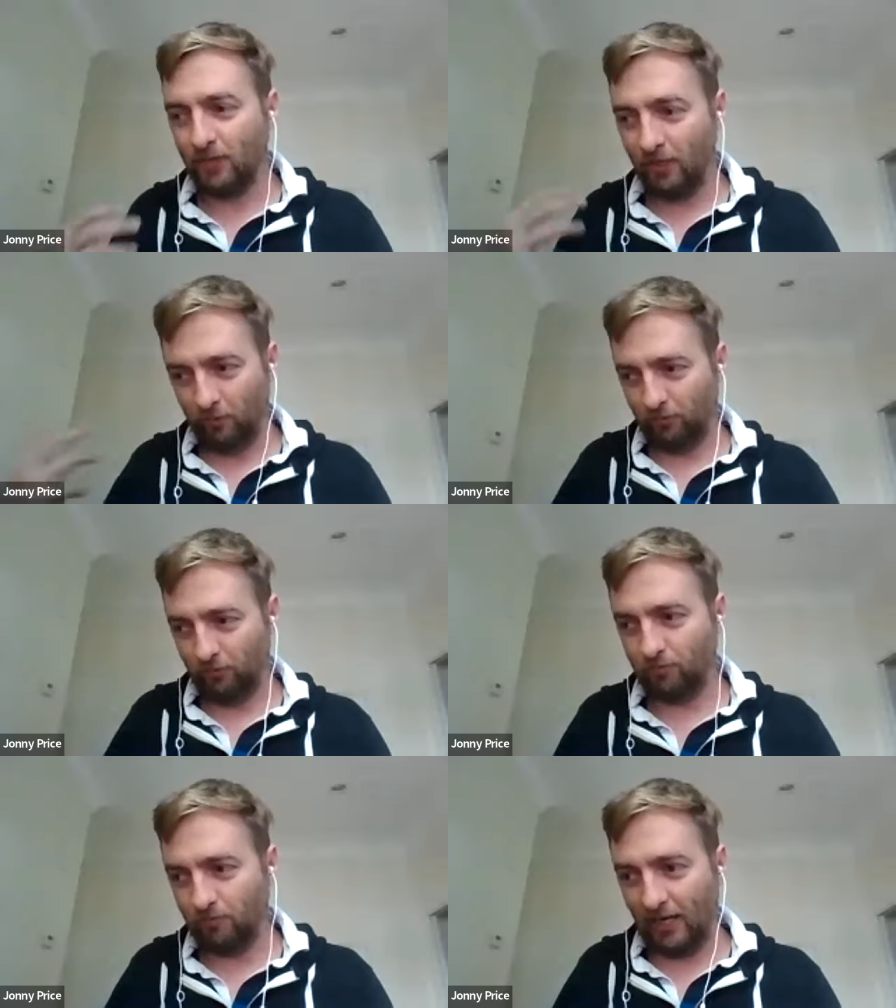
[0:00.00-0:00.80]
It
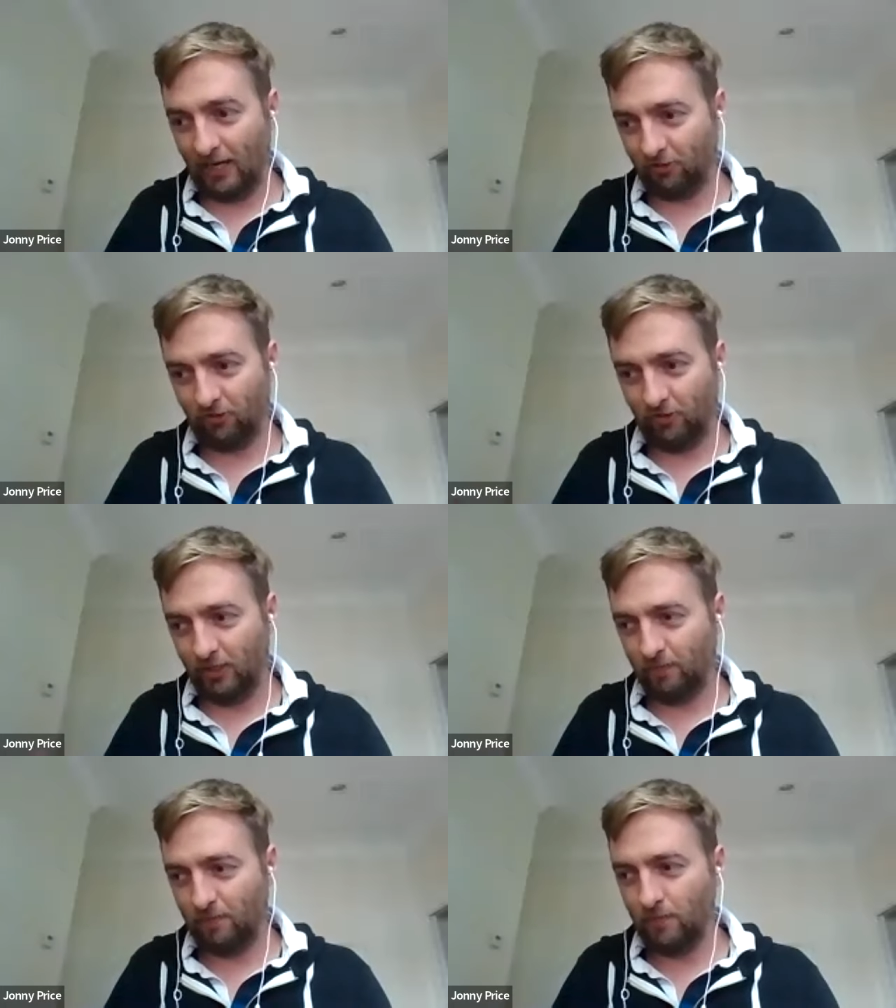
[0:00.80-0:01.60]
was
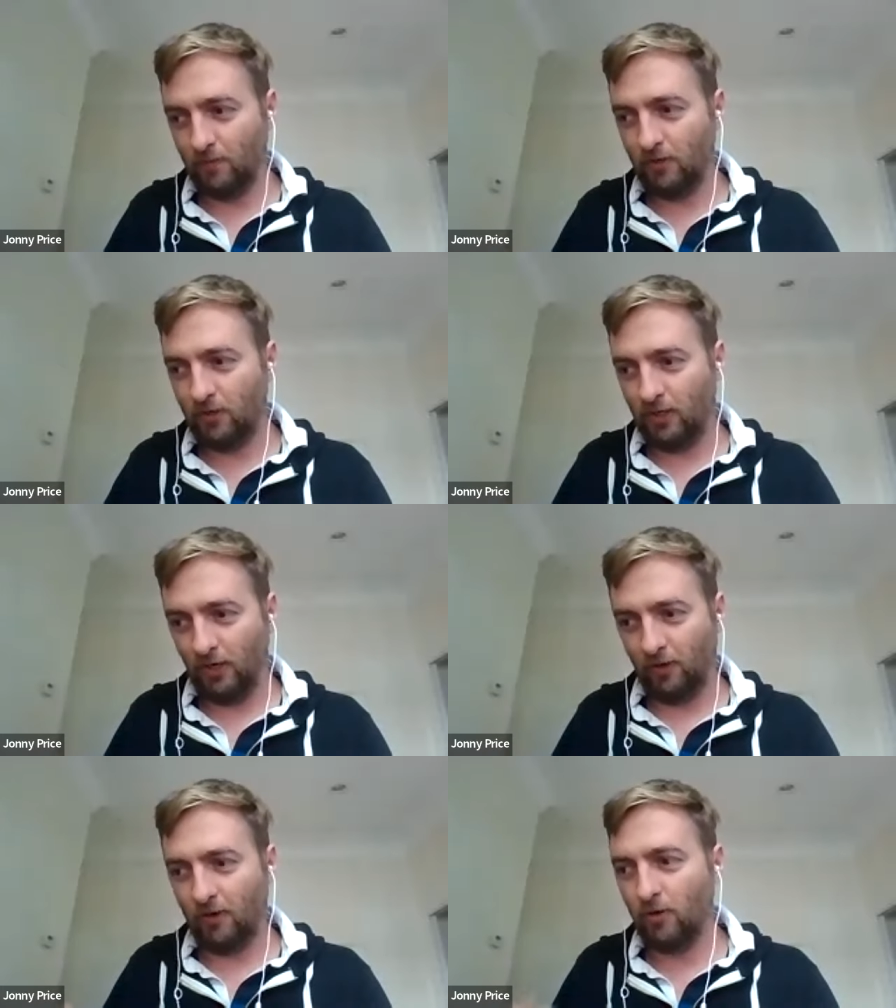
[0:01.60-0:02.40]
actually, you
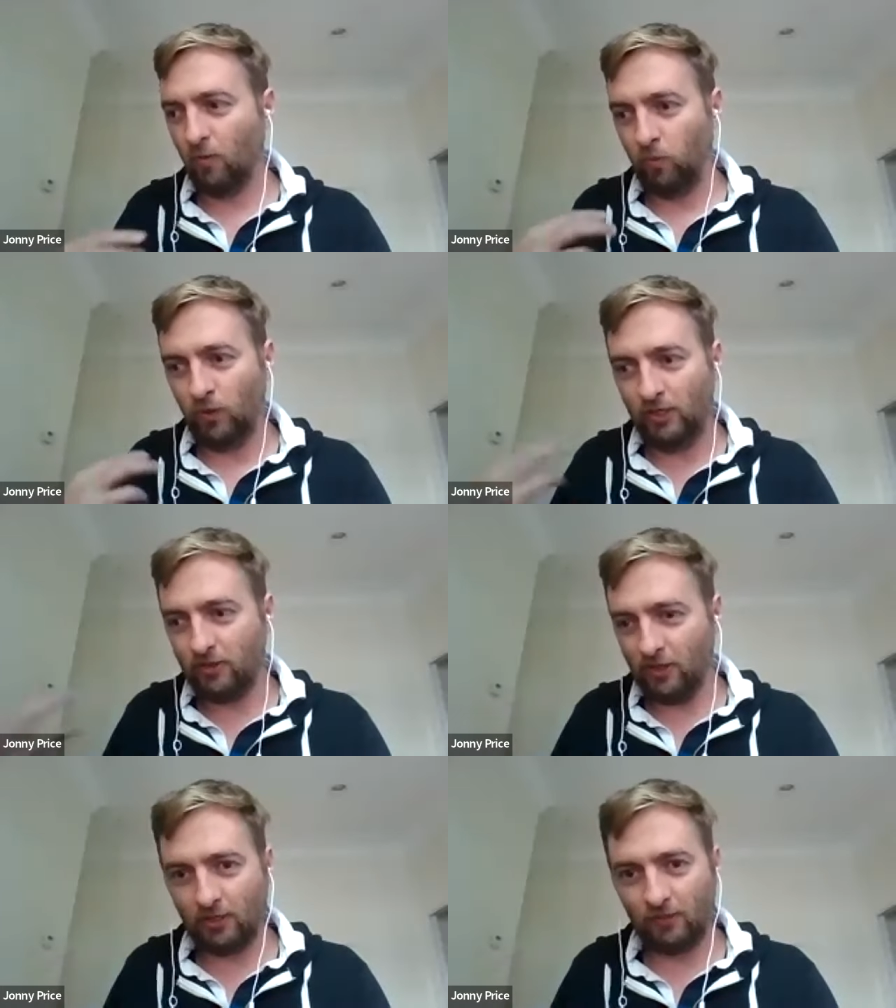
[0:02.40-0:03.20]
know, we
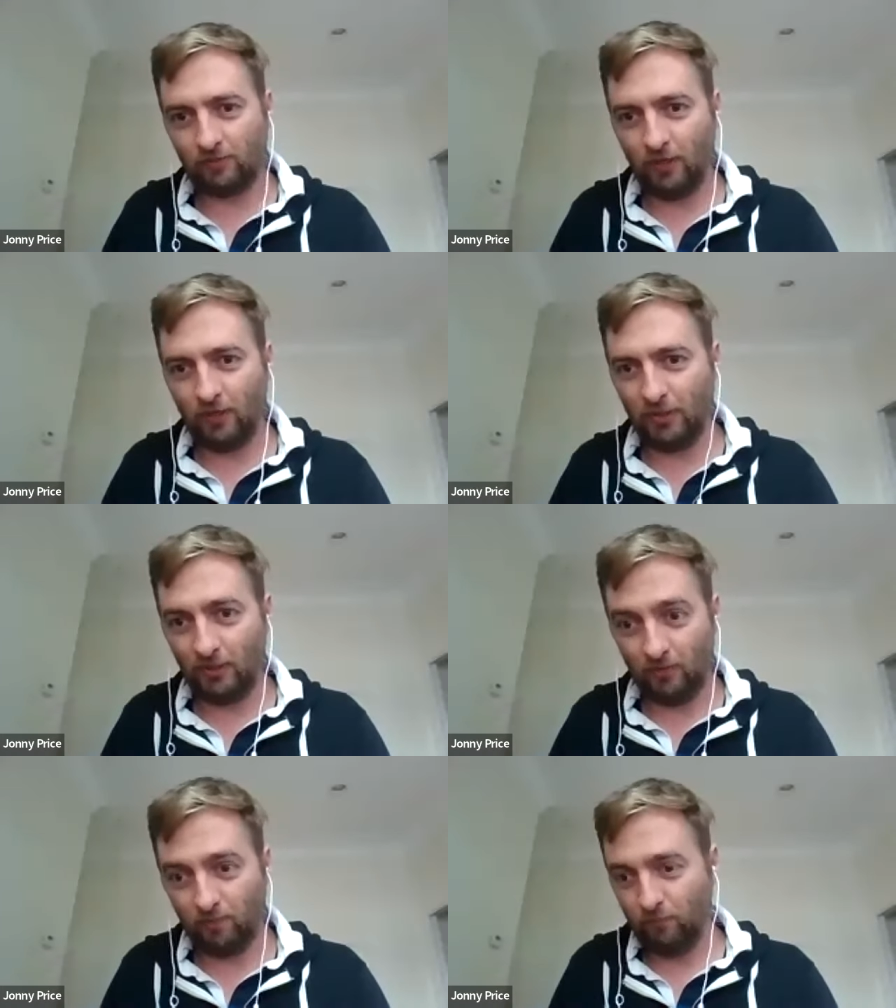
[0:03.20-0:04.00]
think it's going to
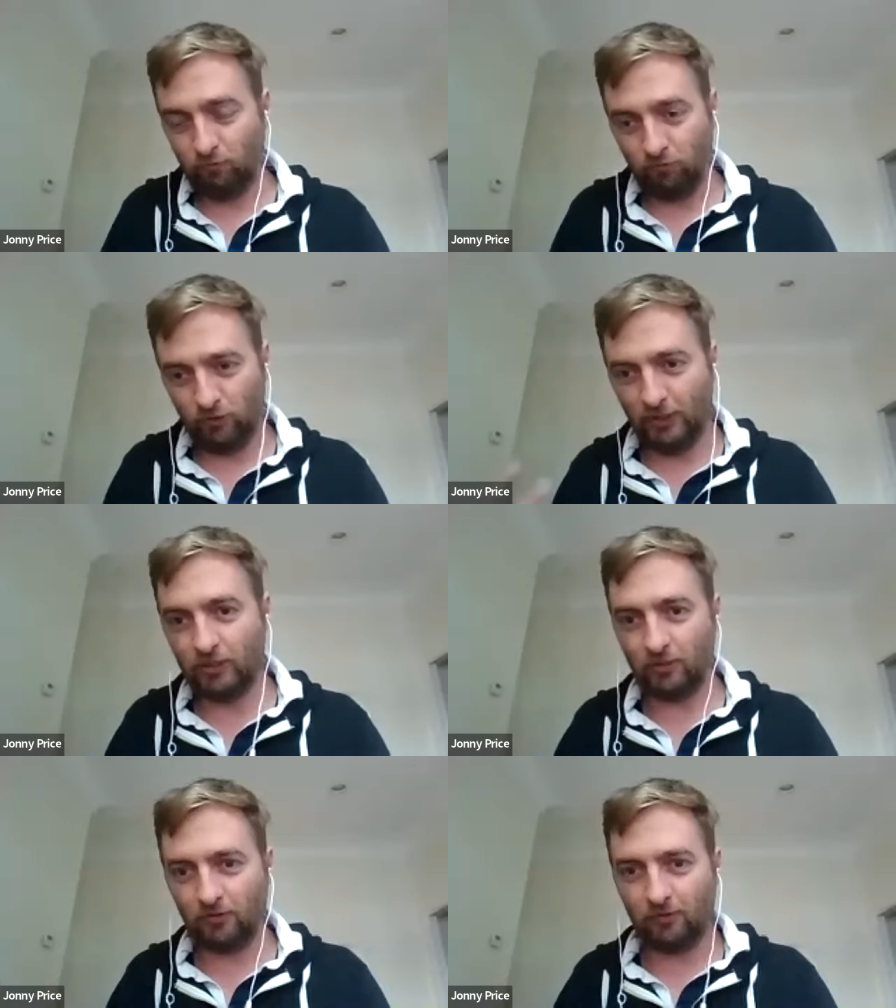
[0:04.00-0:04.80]
be really
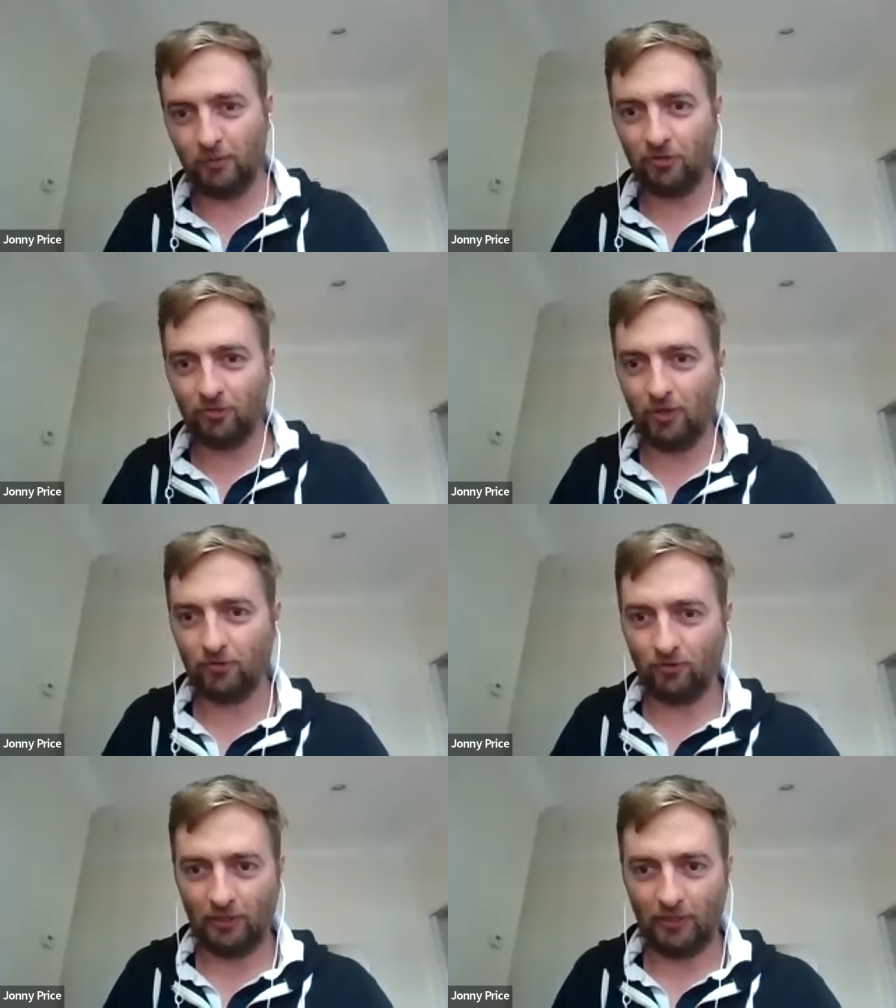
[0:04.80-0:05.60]
good for our
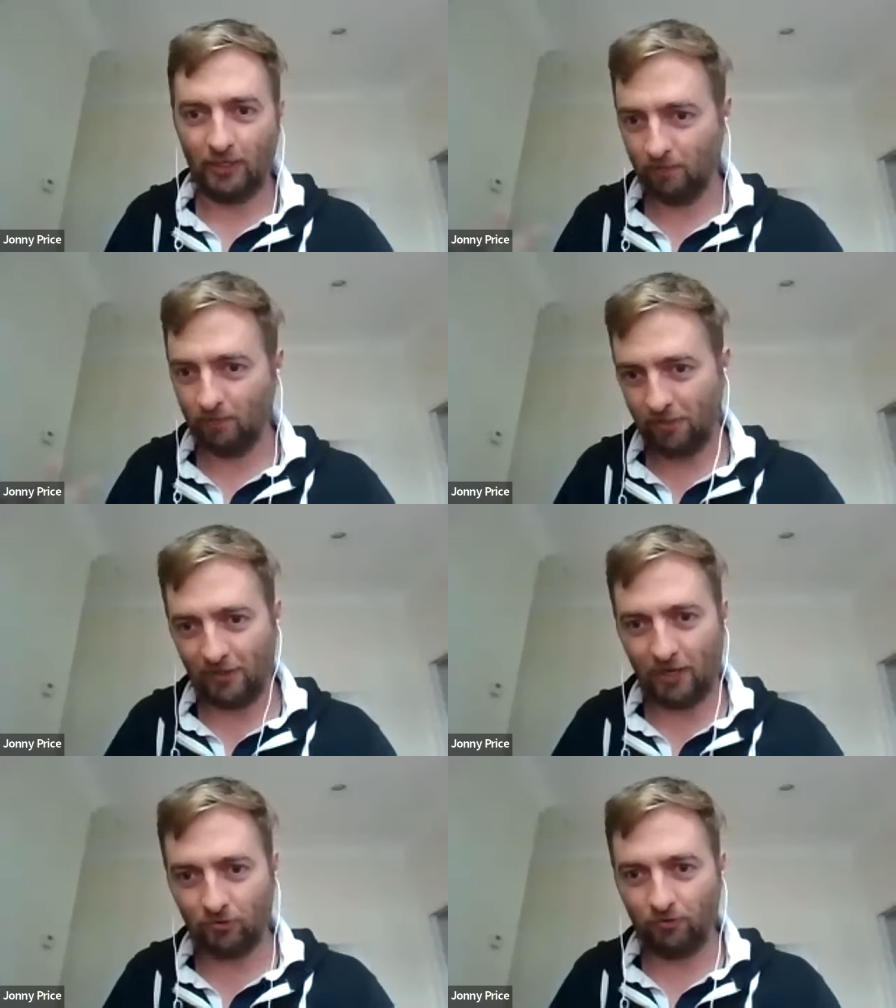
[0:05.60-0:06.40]
business to let
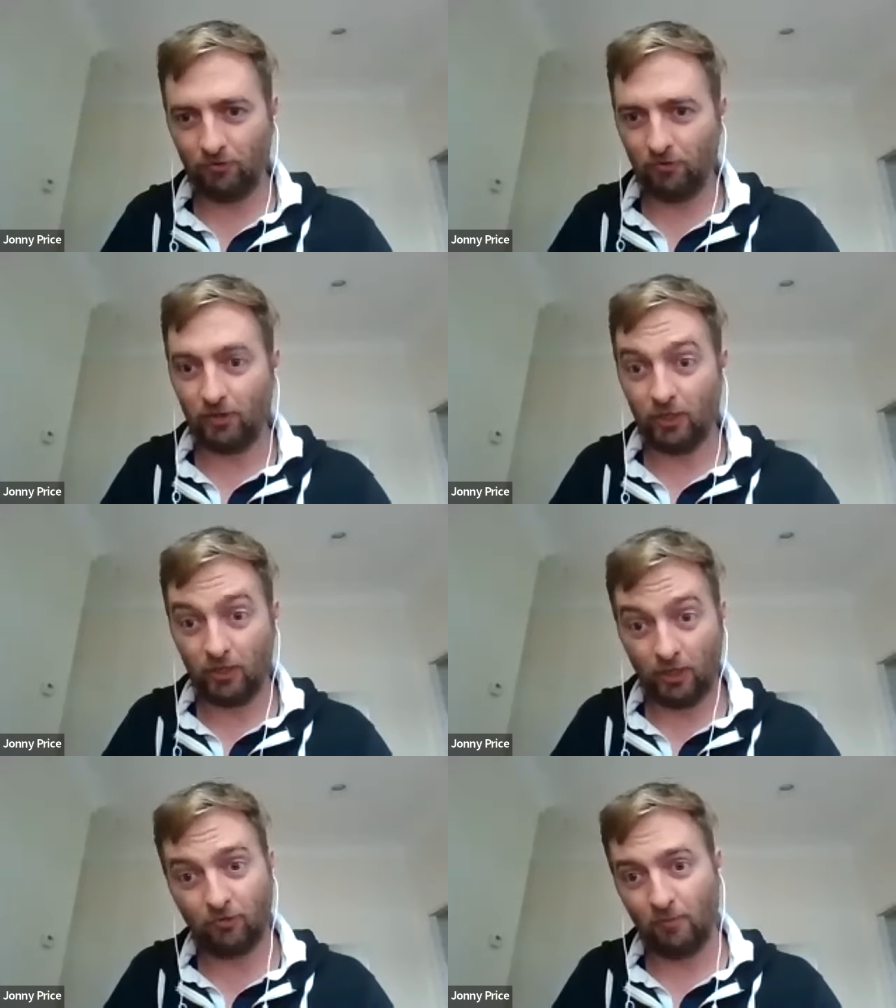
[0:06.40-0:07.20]
thousands of our
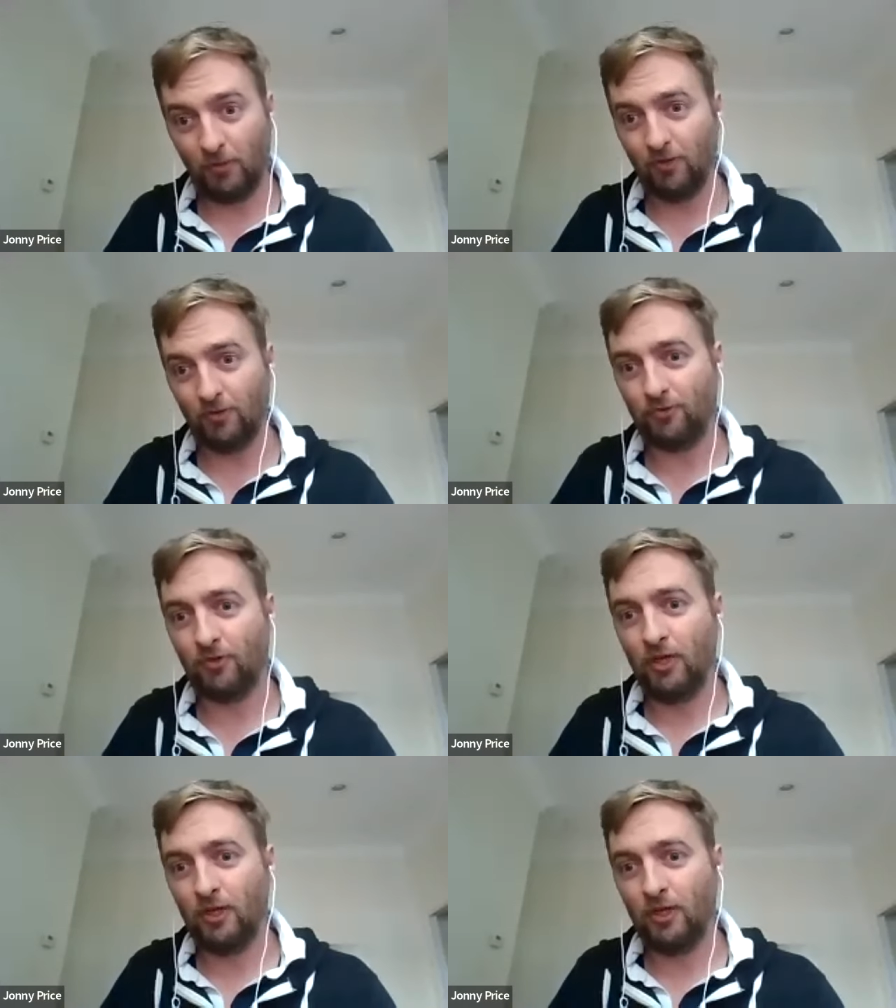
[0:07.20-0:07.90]
customers